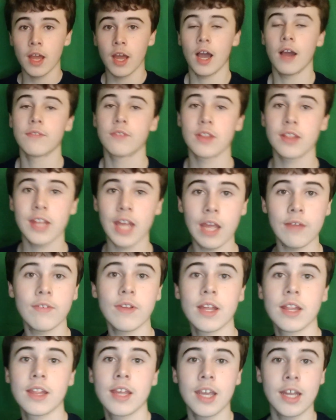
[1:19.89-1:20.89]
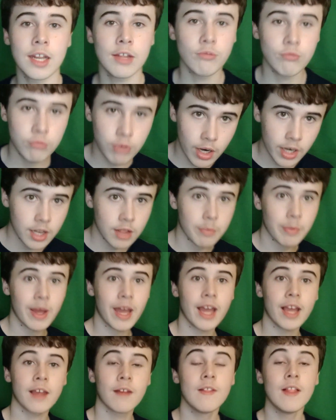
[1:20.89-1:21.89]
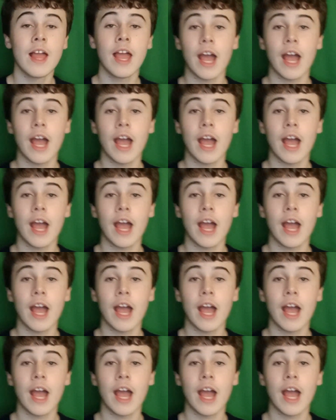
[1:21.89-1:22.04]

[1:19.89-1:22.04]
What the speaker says: After saving his kid, he runs back,